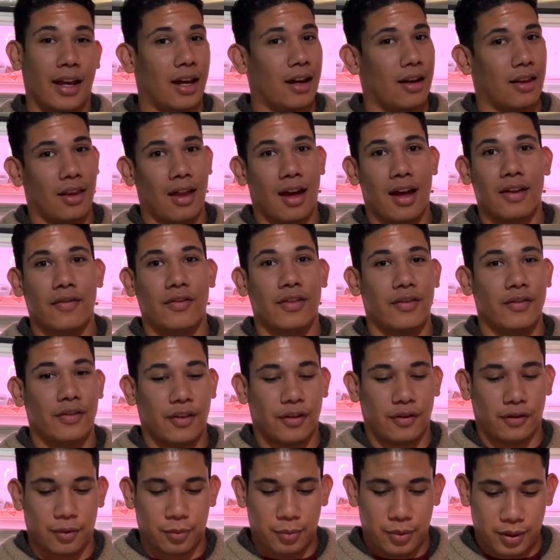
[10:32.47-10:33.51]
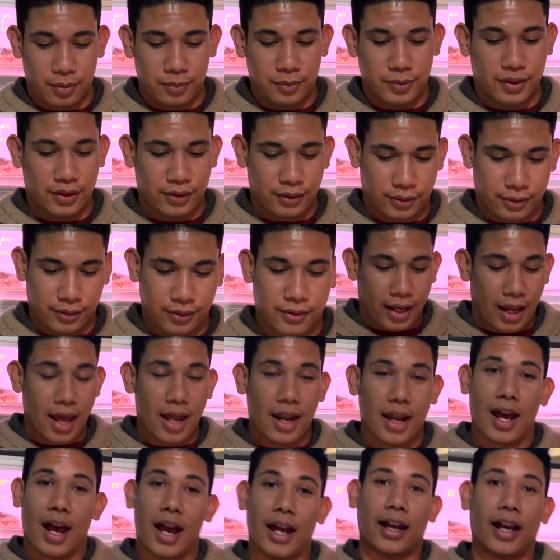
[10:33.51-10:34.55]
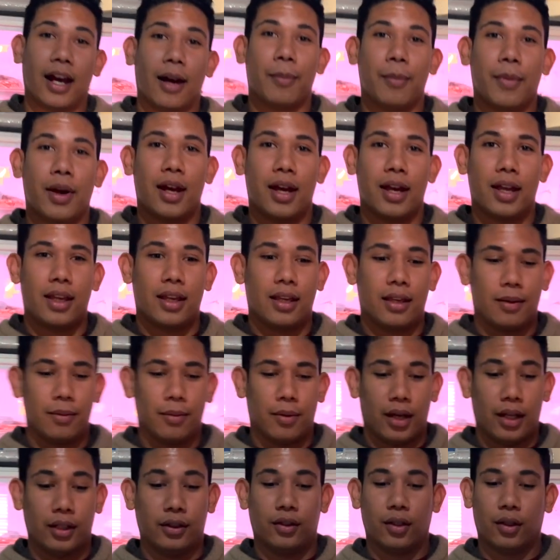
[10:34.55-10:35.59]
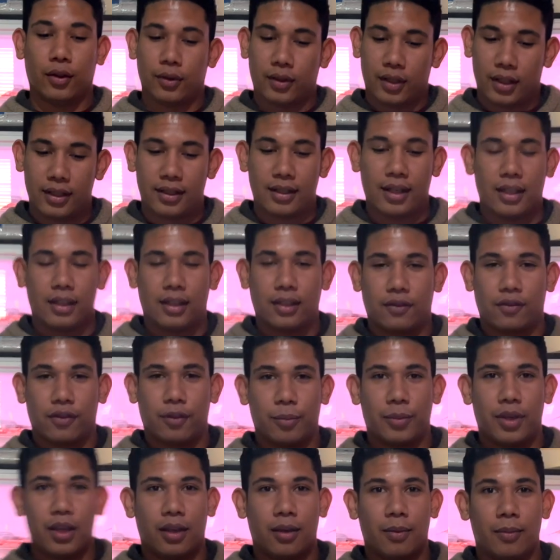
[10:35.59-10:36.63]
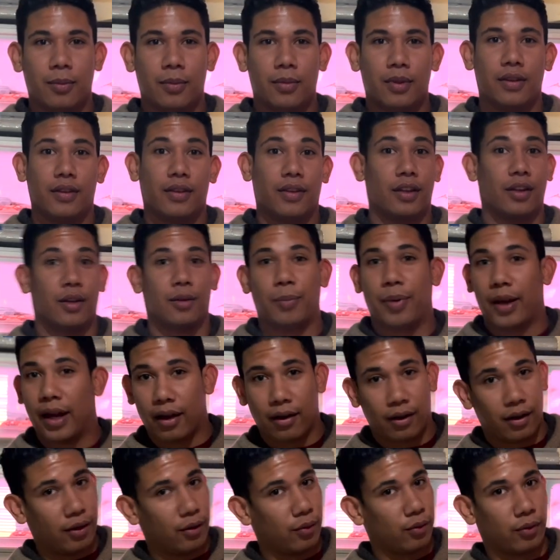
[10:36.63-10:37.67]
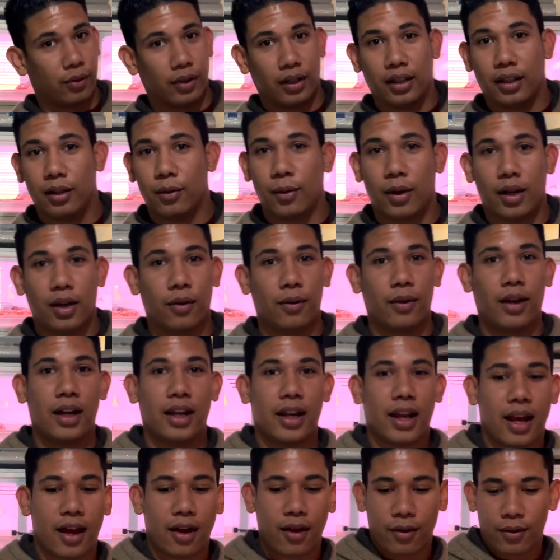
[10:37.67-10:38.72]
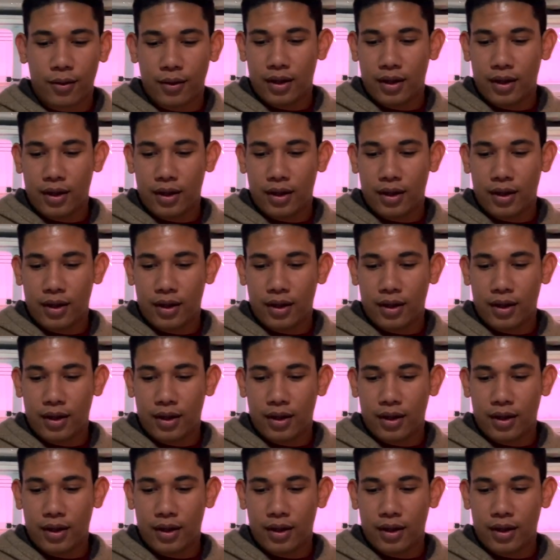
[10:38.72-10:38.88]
got a lot of info from him too. Got, I got my adult exantic from him. They're pairing really well right now.